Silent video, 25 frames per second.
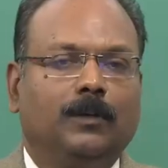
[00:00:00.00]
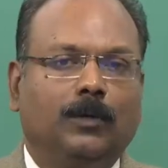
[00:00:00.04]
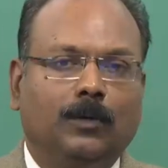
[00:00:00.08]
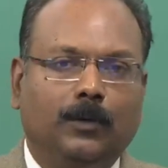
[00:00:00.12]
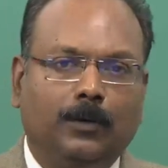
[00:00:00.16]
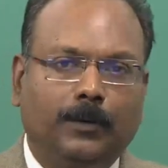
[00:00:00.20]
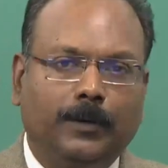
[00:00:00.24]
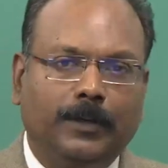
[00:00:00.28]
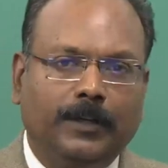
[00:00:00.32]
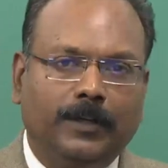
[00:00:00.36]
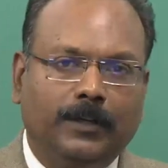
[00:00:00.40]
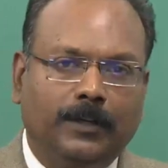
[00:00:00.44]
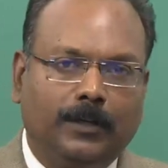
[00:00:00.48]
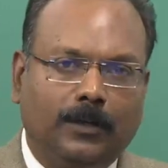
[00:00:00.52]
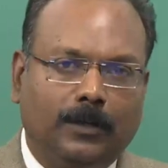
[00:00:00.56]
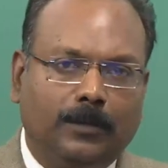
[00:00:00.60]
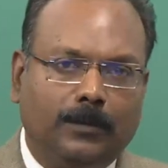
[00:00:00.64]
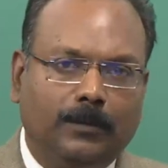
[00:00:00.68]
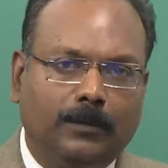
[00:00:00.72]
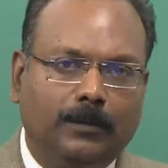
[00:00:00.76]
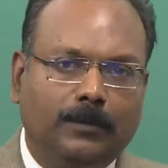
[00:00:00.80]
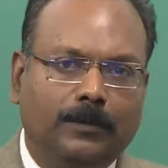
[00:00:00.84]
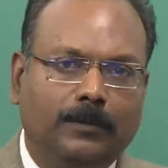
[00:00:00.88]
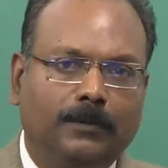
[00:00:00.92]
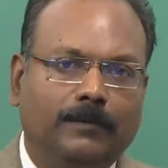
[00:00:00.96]
looking
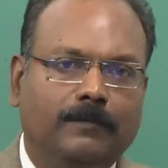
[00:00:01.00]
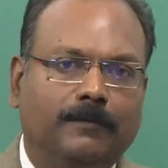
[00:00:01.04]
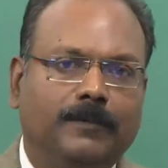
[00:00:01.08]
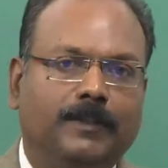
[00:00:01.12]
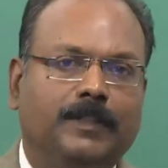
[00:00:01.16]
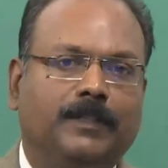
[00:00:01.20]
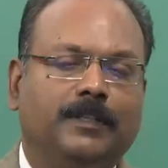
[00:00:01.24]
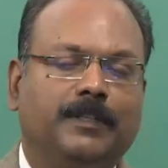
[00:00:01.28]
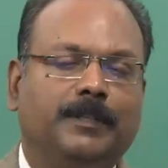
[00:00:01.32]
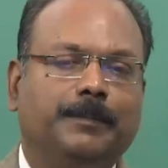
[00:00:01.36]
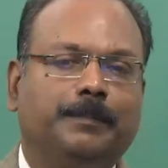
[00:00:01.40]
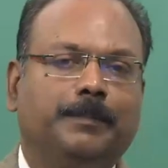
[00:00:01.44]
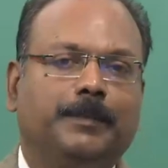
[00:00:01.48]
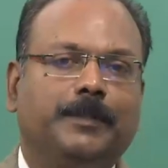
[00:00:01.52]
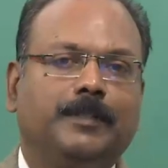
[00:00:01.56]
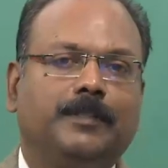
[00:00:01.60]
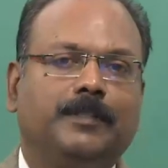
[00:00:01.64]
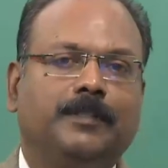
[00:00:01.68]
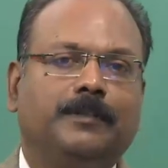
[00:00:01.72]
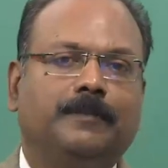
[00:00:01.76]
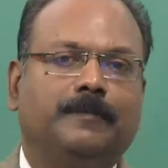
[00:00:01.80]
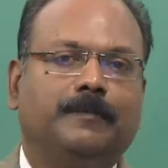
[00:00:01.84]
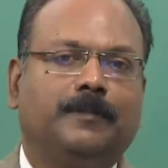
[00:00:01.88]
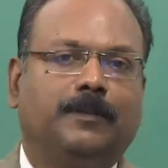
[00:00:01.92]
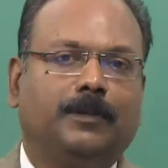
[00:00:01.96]
down with
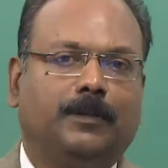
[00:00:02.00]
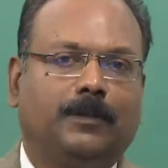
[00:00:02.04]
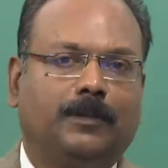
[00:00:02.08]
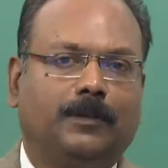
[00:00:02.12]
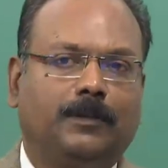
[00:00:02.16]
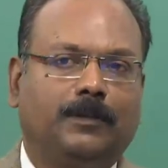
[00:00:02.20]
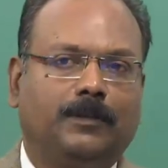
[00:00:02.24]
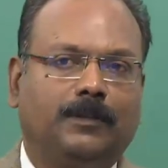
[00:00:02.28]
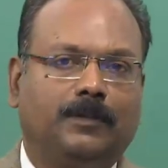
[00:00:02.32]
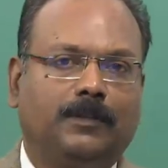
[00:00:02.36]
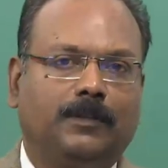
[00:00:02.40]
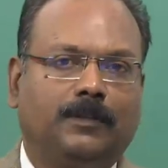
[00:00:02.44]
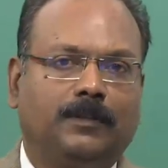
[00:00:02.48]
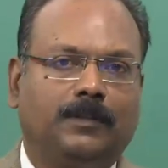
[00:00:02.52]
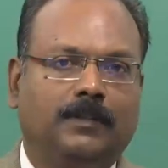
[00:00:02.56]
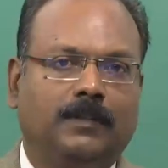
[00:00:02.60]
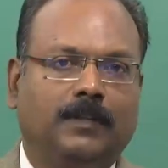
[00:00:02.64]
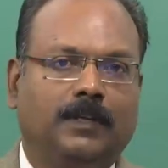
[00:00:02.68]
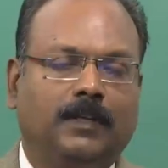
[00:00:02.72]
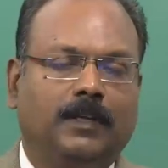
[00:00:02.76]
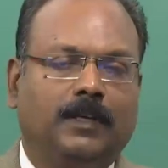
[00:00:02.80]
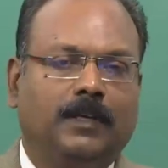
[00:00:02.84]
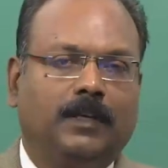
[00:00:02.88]
depressive thoughts,